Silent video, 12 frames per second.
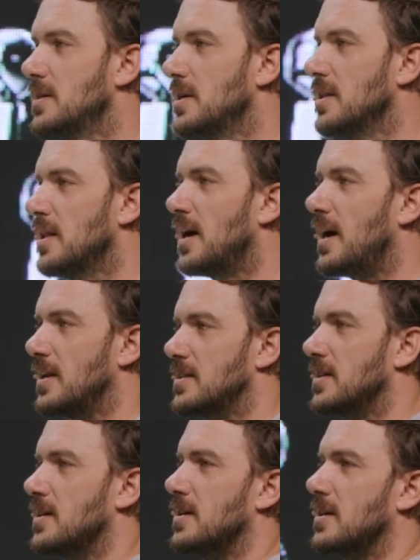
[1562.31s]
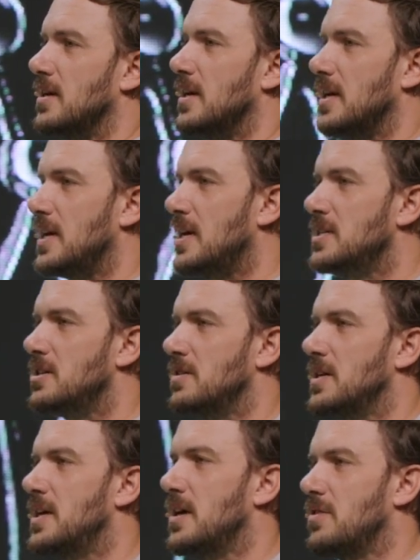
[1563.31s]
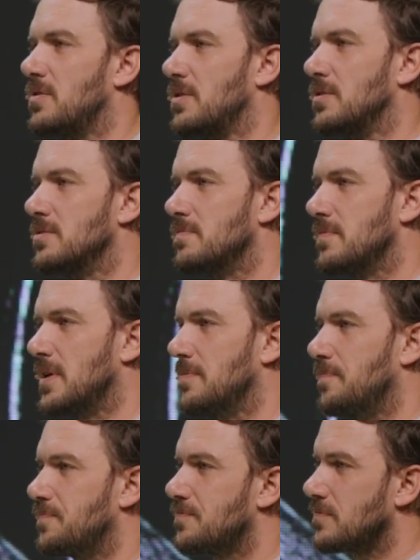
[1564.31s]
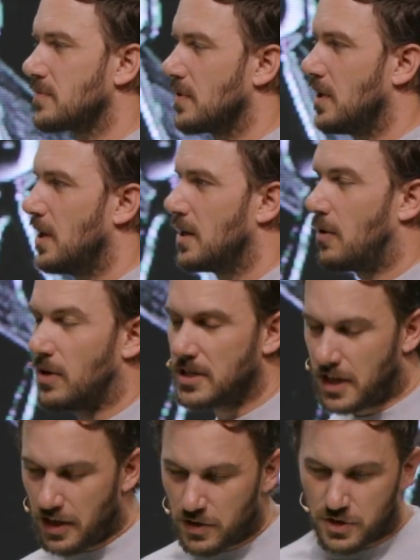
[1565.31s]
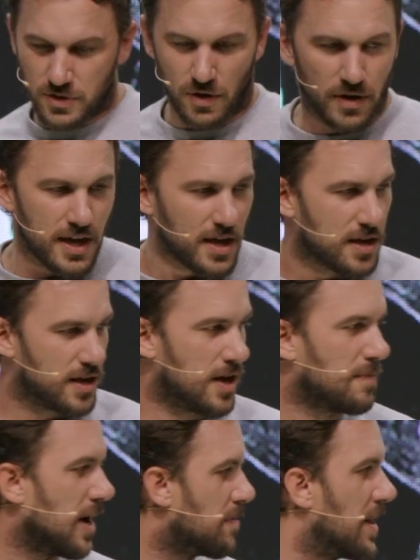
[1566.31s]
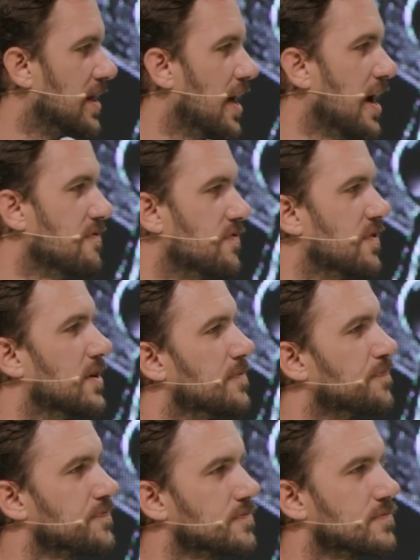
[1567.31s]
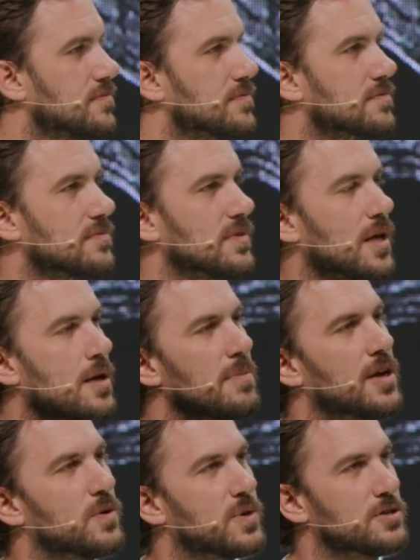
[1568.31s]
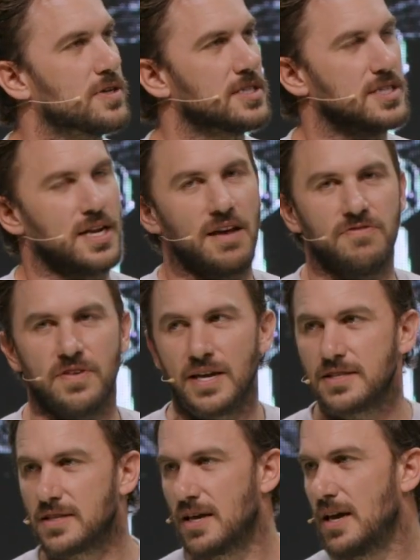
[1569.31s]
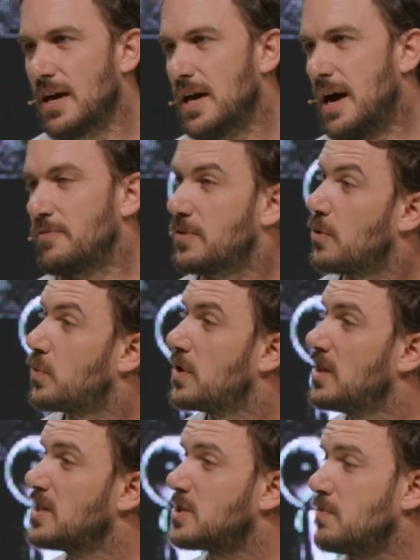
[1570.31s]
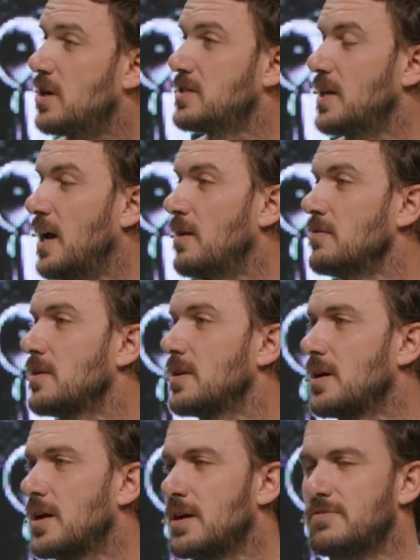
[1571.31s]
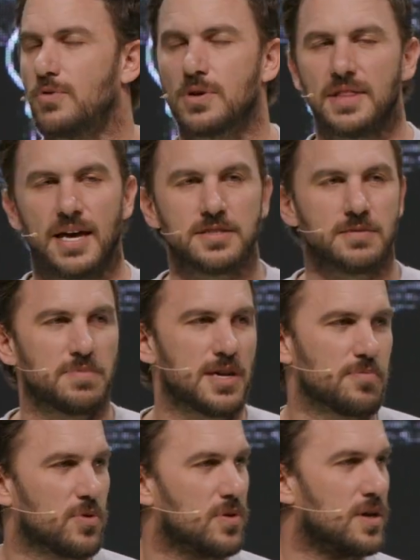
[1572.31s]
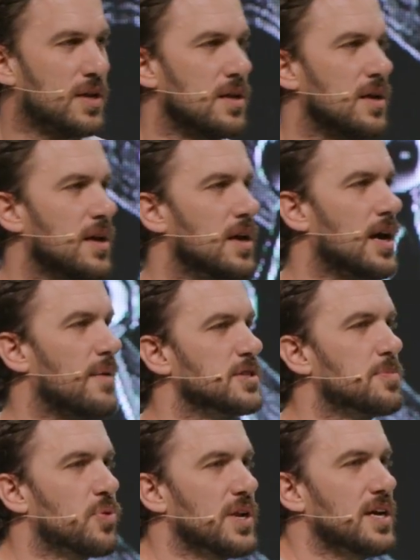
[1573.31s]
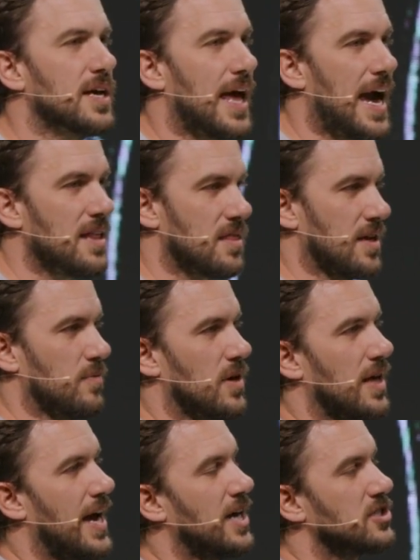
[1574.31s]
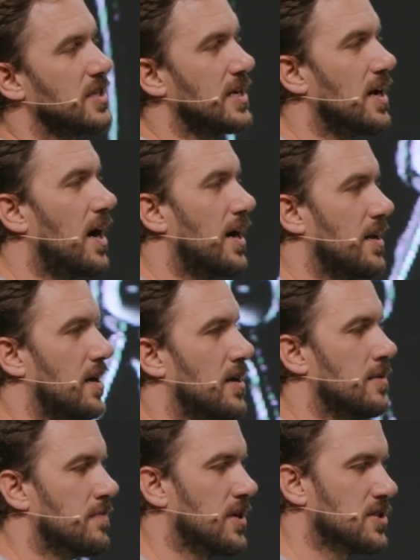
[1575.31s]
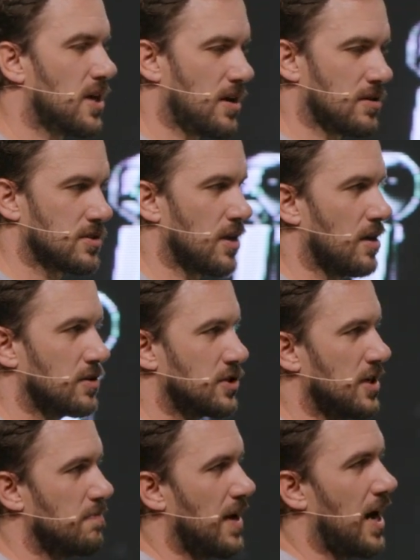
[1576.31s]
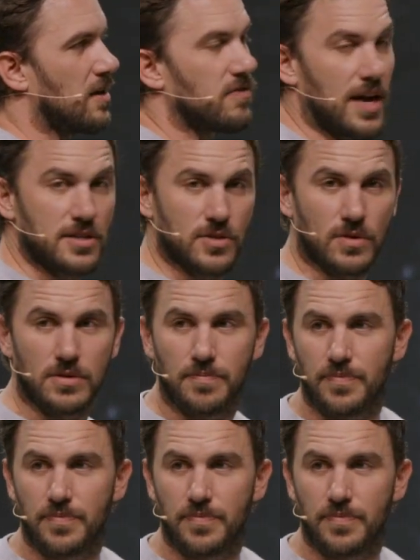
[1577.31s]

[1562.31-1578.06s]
a lot easier to get through. Now, I want to tell you a story about my life, about a wilderness that I faced. I'm from a really small town, 4,000 people, and I was a pretty good athlete. Well, I actually got a soccer scholarship out of high school.